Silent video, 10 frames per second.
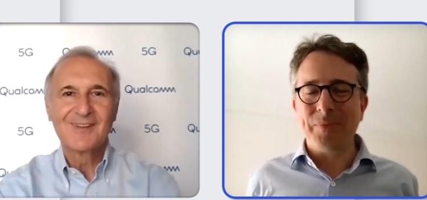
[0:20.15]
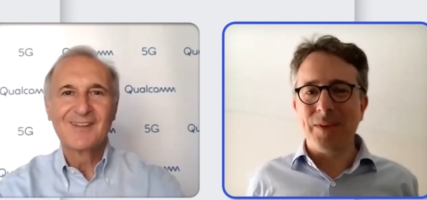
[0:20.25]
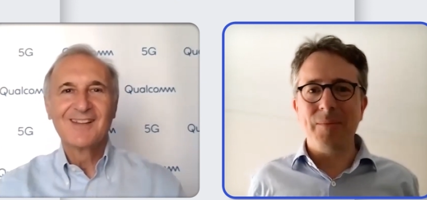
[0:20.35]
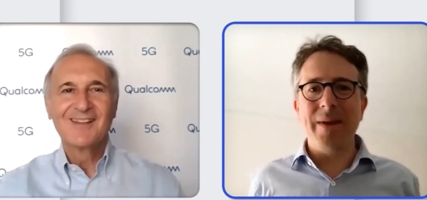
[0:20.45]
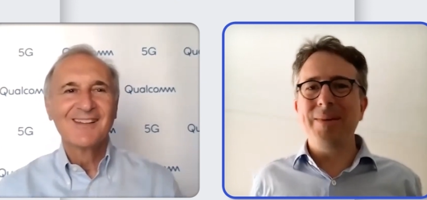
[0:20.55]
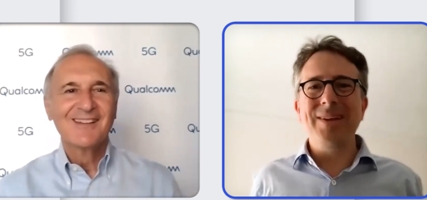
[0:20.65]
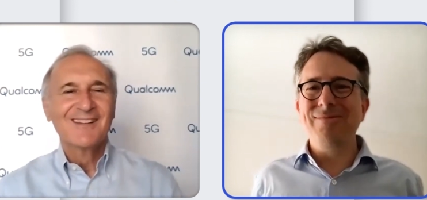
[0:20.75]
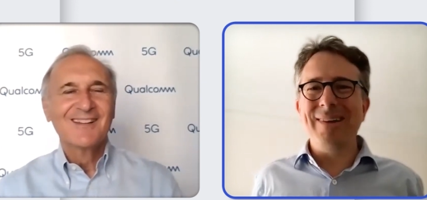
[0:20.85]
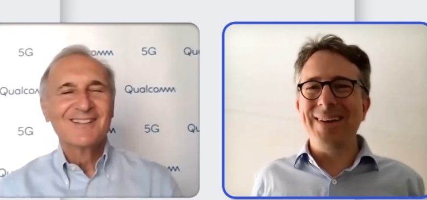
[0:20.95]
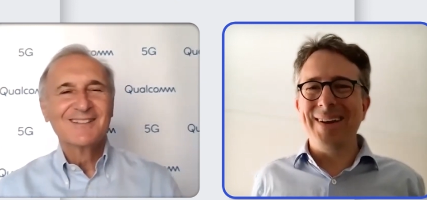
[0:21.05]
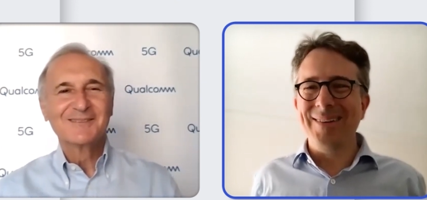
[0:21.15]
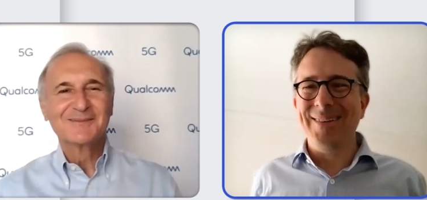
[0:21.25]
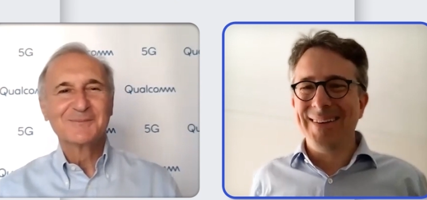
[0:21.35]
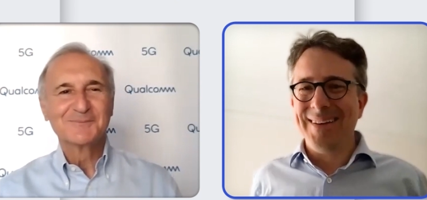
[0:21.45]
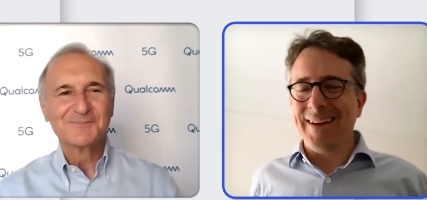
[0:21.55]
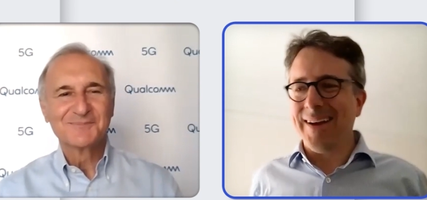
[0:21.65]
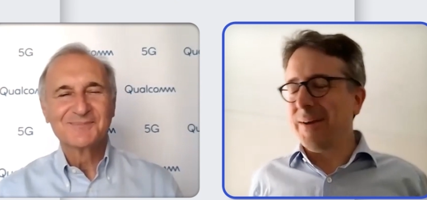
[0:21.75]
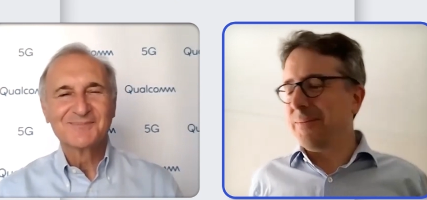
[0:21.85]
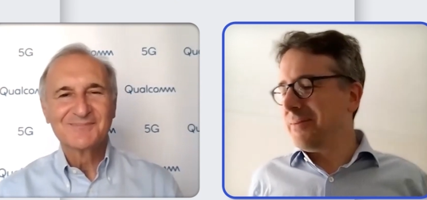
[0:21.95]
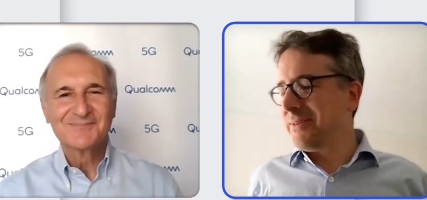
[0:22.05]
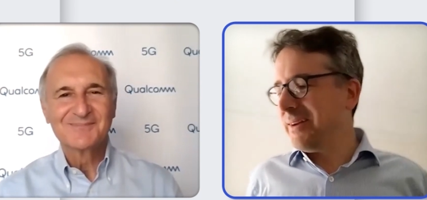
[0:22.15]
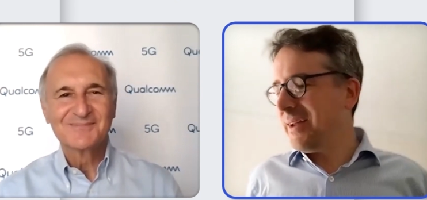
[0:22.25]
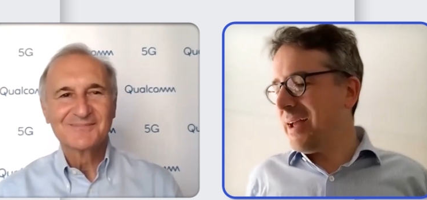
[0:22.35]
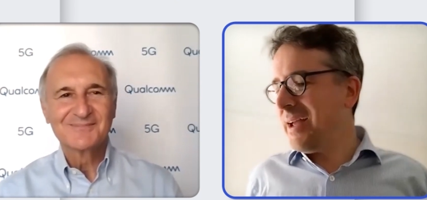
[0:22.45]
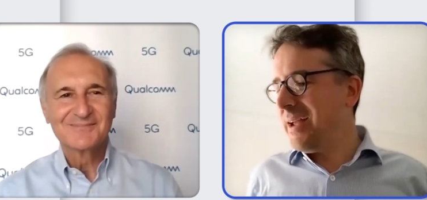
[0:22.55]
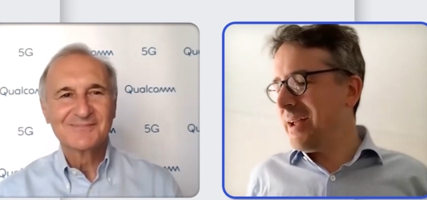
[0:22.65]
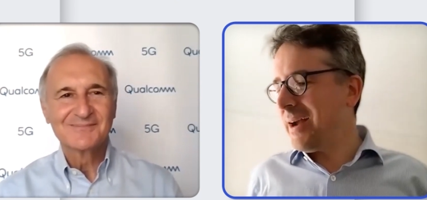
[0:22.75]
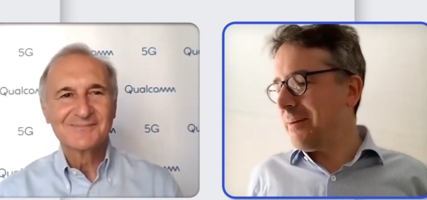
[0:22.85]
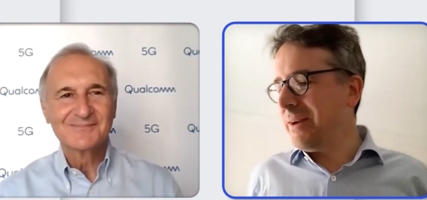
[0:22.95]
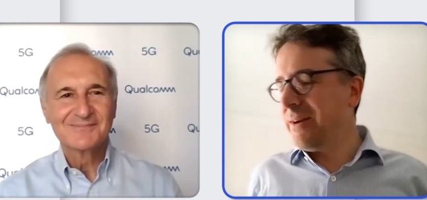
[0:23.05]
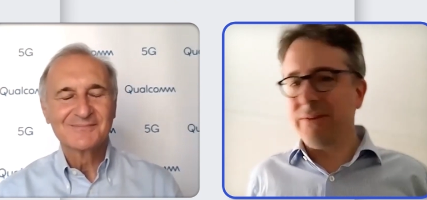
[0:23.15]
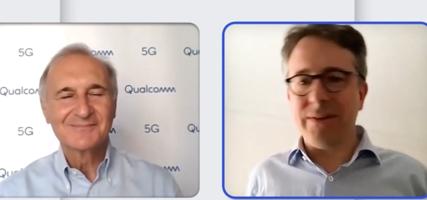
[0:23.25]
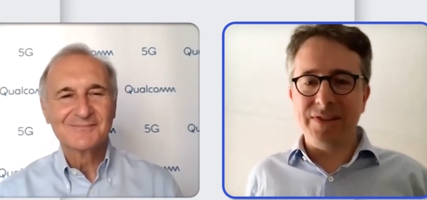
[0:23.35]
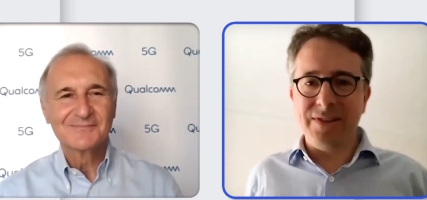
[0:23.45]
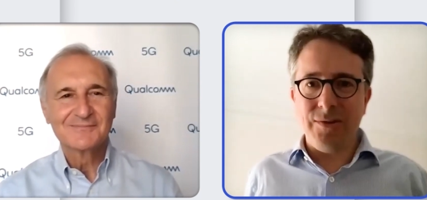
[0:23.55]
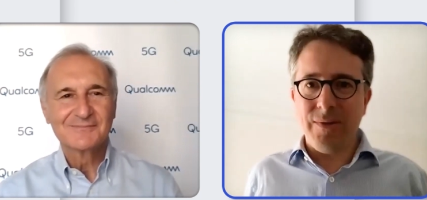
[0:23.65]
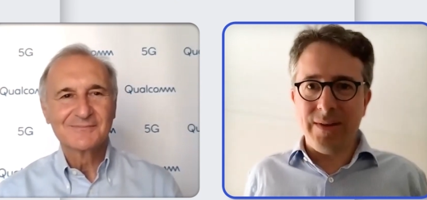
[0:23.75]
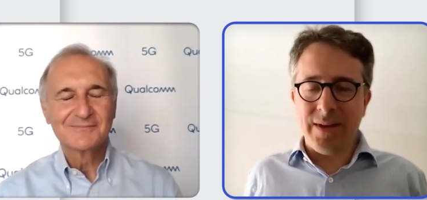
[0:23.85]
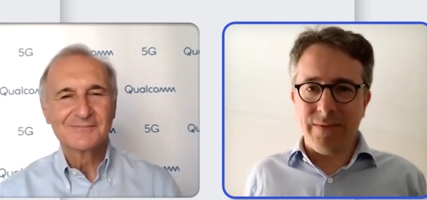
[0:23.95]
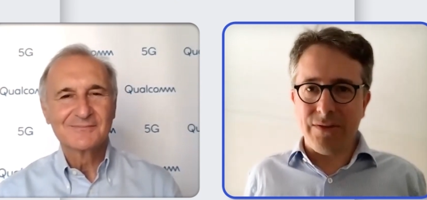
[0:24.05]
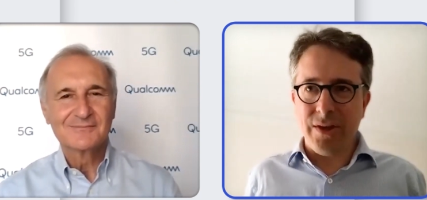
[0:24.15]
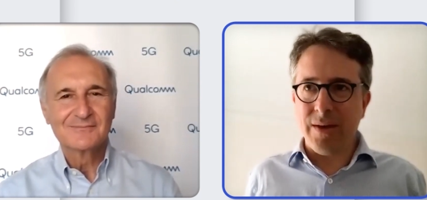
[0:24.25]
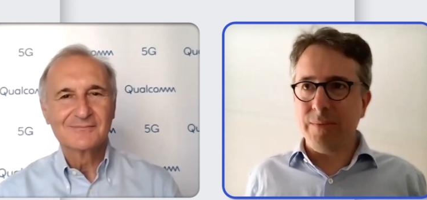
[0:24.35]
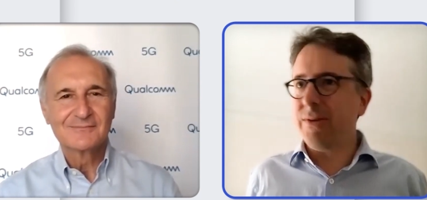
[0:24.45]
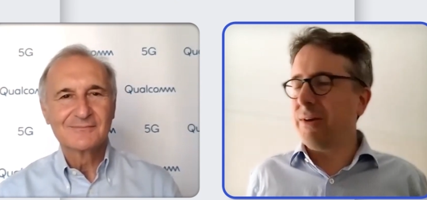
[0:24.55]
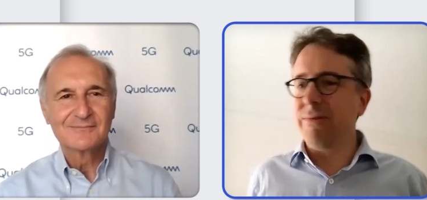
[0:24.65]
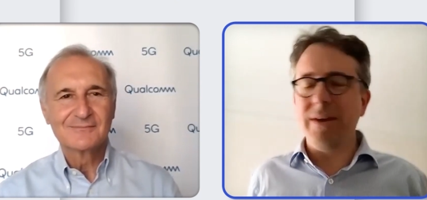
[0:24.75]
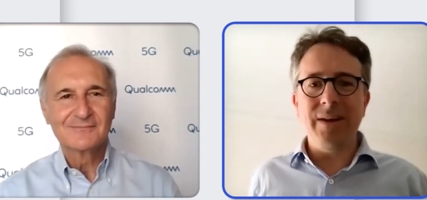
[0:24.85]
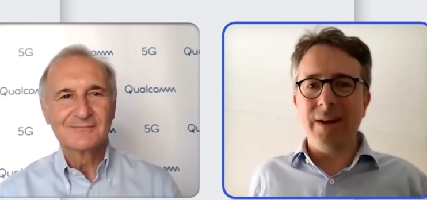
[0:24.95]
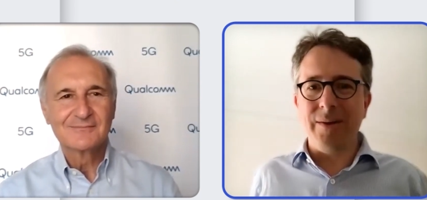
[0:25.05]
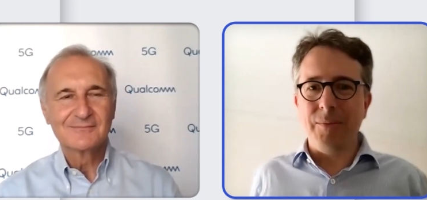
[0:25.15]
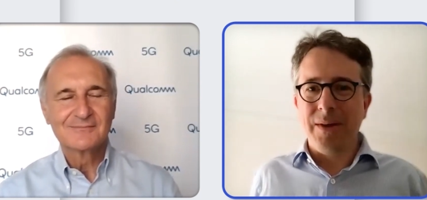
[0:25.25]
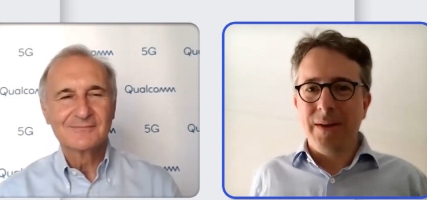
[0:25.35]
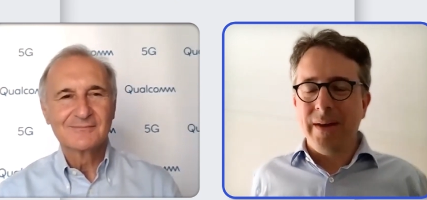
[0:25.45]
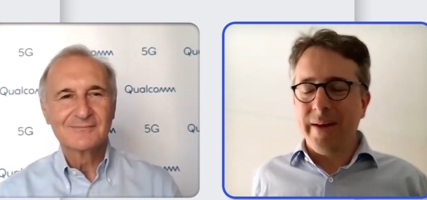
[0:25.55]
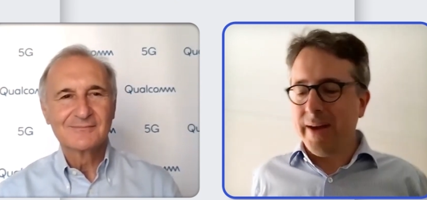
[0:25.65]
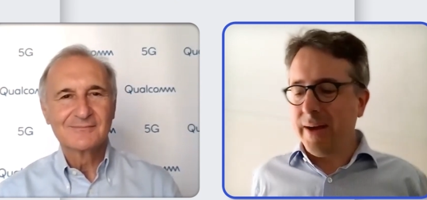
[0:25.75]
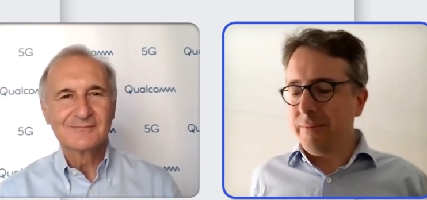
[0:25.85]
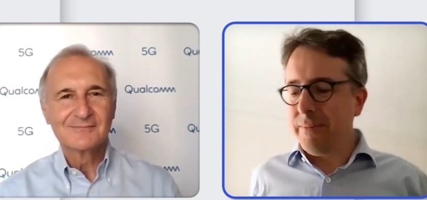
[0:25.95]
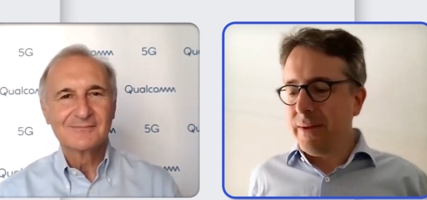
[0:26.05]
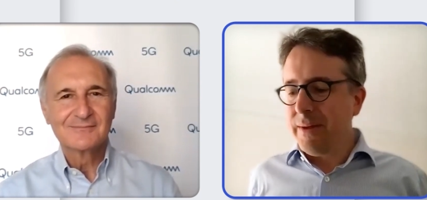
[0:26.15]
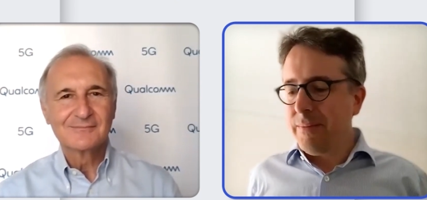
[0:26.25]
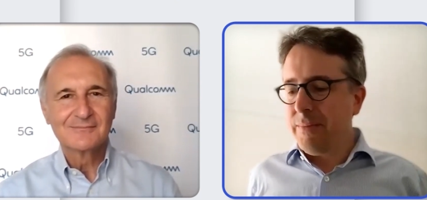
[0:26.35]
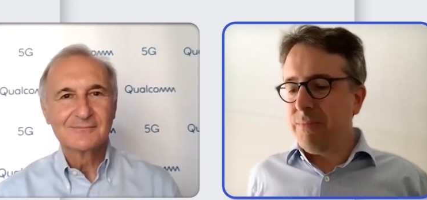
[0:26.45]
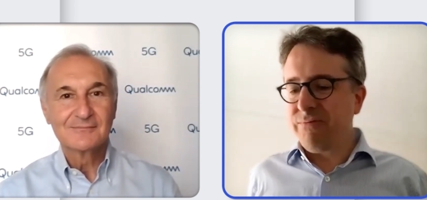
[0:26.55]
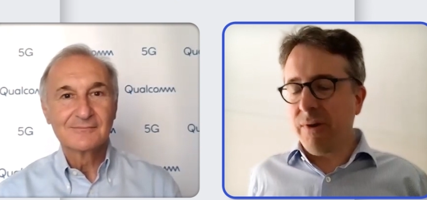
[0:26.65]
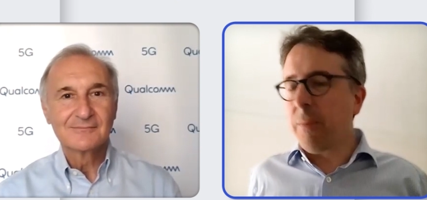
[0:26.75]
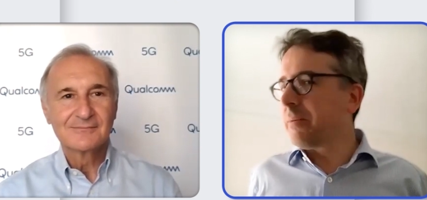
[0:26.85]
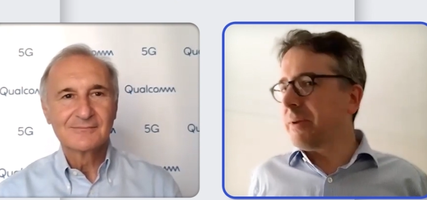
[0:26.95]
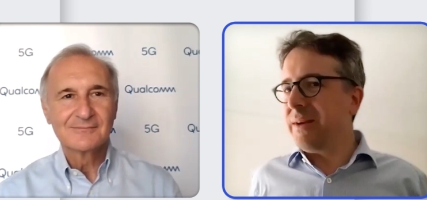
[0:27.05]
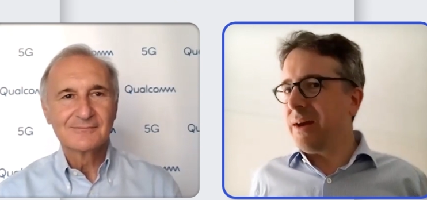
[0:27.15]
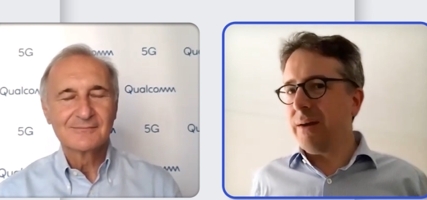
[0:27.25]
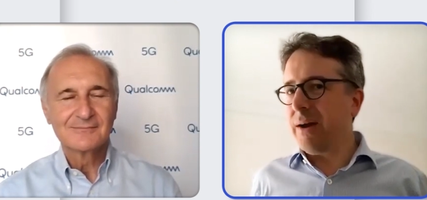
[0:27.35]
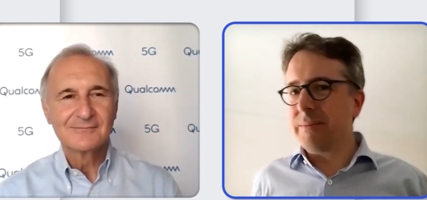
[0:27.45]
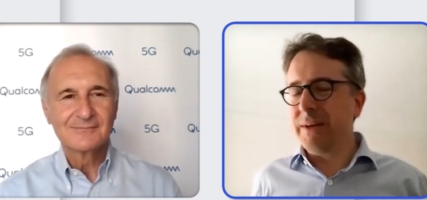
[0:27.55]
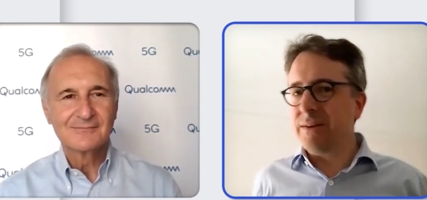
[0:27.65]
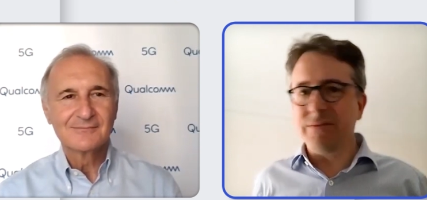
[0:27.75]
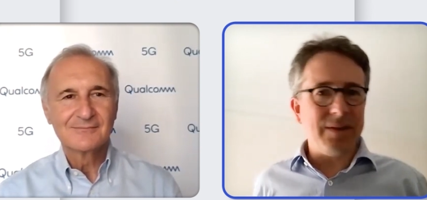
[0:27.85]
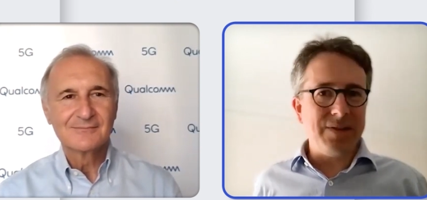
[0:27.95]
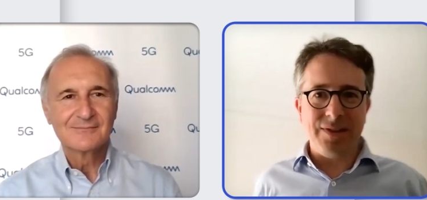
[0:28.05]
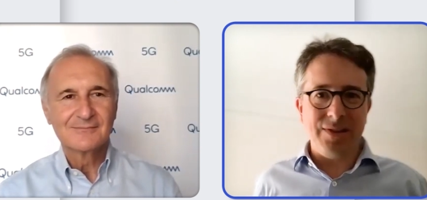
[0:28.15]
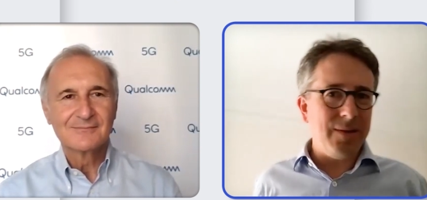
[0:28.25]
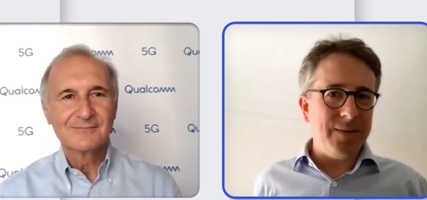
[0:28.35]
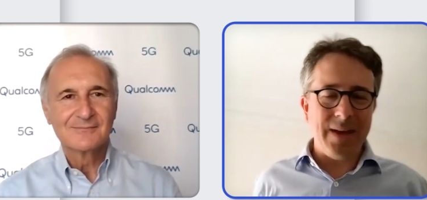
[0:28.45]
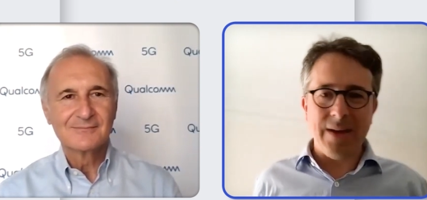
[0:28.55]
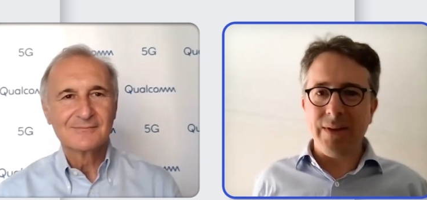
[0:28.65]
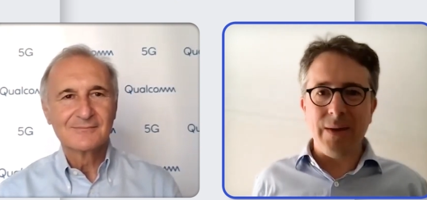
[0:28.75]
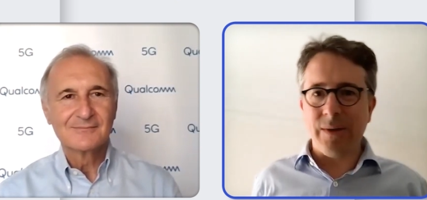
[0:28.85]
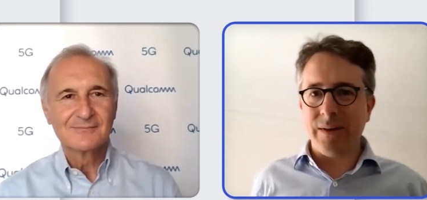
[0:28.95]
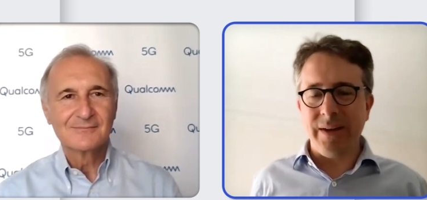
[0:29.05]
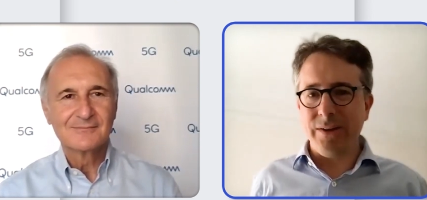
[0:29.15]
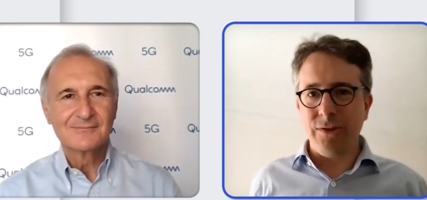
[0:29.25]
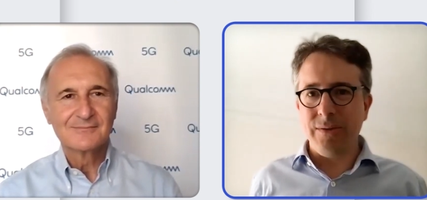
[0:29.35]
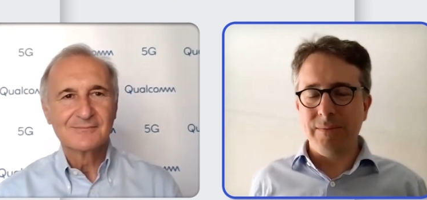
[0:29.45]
Speaker 1: You know, maybe in the radio. Um, today, how many devices do you own that have a chip? You don't really know. Um, you probably know how many devices you own that have a network connection.